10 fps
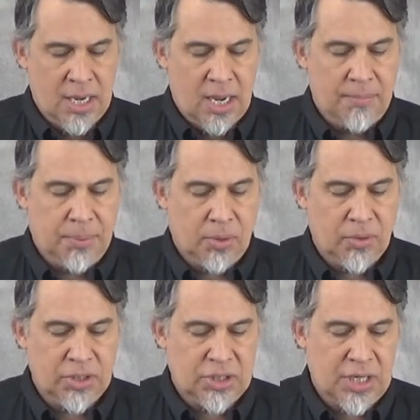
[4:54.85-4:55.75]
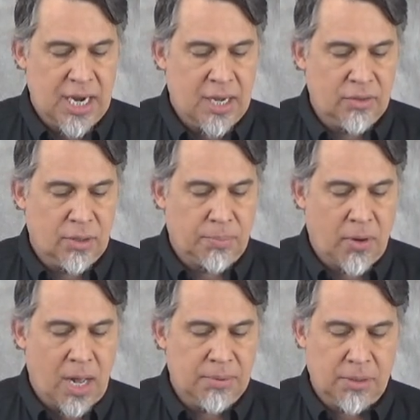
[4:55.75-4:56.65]
and pull this down. The
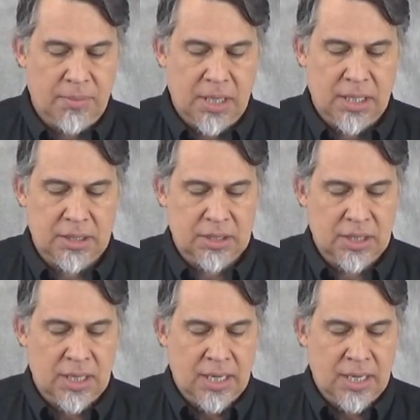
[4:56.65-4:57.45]
problem is